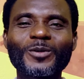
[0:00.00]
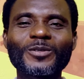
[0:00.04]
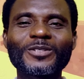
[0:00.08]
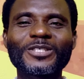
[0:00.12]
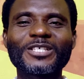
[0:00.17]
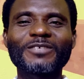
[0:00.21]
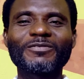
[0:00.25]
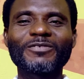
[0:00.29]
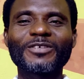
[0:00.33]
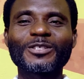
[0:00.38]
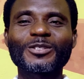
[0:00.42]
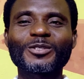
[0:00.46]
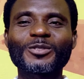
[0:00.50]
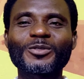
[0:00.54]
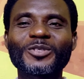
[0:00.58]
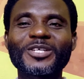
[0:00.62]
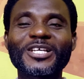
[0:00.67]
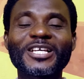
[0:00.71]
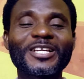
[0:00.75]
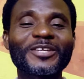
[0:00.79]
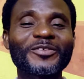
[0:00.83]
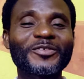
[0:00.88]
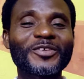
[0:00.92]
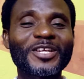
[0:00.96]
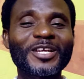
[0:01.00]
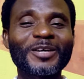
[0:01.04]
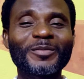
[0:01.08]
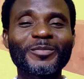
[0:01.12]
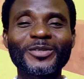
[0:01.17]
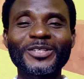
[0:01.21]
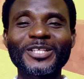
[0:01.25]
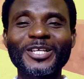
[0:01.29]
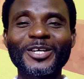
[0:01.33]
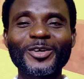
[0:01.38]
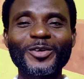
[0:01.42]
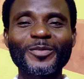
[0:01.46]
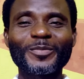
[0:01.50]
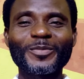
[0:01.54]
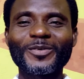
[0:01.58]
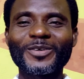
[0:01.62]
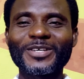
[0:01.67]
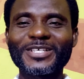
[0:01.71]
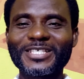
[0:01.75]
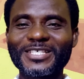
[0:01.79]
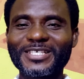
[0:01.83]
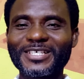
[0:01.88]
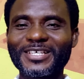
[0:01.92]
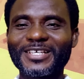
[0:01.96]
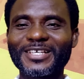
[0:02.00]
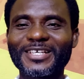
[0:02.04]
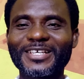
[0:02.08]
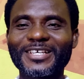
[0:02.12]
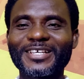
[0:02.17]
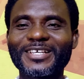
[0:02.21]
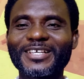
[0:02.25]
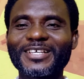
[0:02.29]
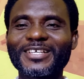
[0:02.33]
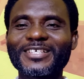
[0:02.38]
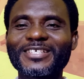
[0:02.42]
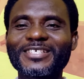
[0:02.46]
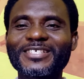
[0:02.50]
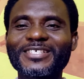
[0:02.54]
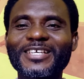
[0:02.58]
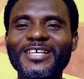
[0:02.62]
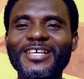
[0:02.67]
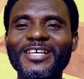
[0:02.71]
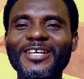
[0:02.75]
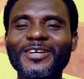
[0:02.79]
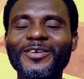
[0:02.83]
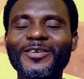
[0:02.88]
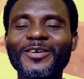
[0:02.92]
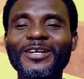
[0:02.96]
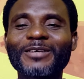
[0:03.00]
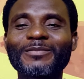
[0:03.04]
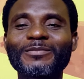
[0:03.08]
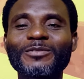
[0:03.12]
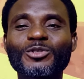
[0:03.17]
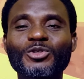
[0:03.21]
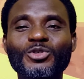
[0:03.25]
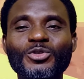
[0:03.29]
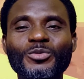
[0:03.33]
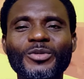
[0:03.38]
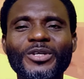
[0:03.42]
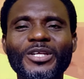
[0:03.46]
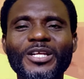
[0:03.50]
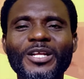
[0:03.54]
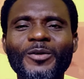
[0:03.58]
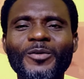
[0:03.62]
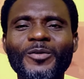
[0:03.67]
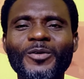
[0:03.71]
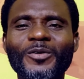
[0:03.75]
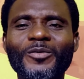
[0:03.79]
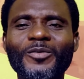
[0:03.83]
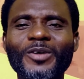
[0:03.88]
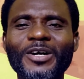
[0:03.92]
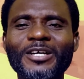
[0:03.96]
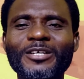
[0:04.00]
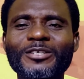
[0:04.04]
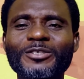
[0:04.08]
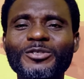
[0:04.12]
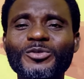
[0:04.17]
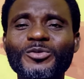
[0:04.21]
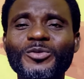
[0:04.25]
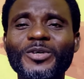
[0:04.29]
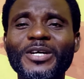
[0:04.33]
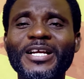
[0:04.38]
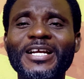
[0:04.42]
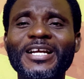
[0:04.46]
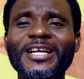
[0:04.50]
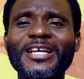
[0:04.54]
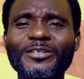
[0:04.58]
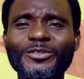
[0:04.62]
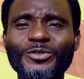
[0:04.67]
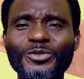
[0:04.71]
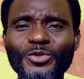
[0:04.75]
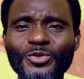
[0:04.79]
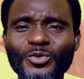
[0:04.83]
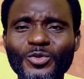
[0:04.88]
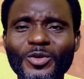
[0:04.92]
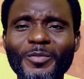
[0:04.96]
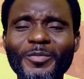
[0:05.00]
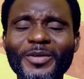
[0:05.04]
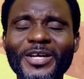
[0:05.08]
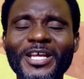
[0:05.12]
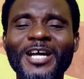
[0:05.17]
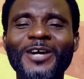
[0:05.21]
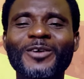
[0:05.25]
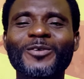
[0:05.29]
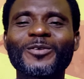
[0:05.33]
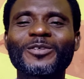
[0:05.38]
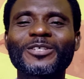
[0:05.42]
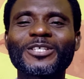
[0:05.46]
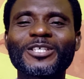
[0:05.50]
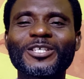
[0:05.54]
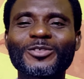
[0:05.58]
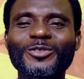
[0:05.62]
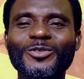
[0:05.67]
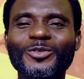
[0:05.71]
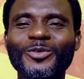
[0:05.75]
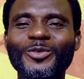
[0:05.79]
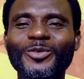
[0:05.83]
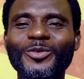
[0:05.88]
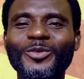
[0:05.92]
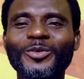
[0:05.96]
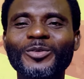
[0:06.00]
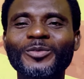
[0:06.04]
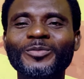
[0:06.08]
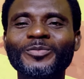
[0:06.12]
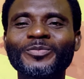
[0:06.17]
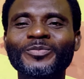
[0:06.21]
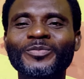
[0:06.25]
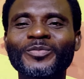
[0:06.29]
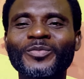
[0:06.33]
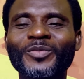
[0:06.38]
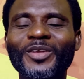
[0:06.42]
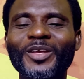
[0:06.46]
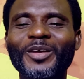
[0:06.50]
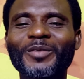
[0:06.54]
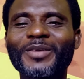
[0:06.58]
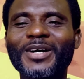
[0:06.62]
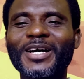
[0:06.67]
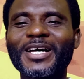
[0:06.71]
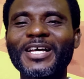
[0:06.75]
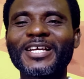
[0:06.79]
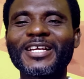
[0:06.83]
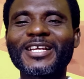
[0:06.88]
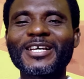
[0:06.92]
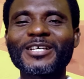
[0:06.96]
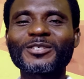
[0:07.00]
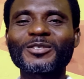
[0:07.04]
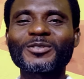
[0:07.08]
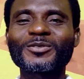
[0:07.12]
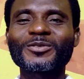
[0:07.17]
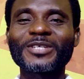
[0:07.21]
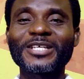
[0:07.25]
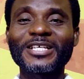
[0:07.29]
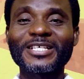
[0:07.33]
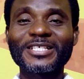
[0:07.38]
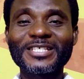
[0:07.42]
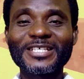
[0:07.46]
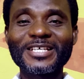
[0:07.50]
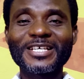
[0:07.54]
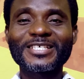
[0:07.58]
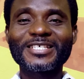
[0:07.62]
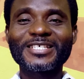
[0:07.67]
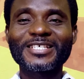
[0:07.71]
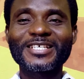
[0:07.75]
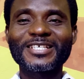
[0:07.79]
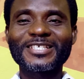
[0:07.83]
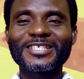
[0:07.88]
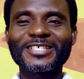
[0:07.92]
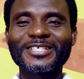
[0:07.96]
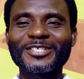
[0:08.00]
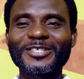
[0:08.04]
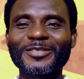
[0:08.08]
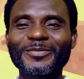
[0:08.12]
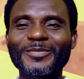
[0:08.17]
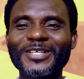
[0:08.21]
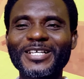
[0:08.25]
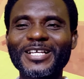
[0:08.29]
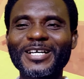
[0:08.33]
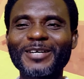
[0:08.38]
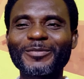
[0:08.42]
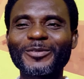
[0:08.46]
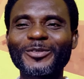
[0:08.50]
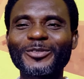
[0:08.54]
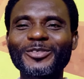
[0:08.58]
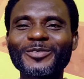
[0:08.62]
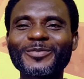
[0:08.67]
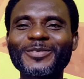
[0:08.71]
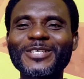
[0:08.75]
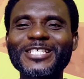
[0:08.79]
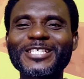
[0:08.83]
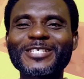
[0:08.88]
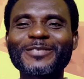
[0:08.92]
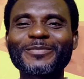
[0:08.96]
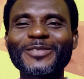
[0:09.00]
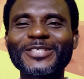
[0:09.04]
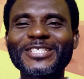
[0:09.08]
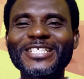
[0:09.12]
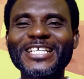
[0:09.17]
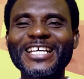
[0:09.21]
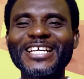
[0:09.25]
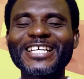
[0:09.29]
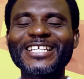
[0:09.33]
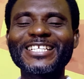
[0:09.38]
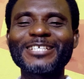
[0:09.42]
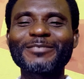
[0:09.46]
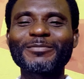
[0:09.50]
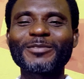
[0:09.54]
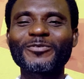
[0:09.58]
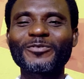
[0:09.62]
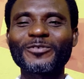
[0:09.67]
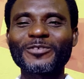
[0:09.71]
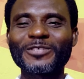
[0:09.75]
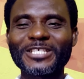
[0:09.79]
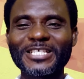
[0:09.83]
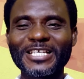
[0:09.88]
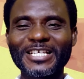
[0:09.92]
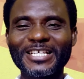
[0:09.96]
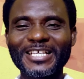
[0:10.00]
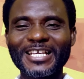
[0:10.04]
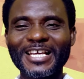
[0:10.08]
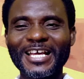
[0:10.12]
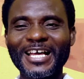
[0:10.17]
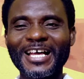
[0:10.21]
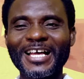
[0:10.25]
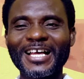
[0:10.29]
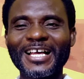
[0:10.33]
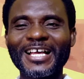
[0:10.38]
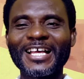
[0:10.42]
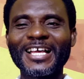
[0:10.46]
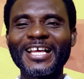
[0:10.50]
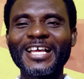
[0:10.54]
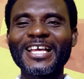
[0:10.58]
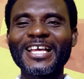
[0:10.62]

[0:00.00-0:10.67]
Pon TV so ye de twedam ponyankopon ase se onam no tumi na wo kwan so enen so o ma ya ho den so nko e ma ye da so ye tia se ye te chama da bojum na se moja edi mafu sani a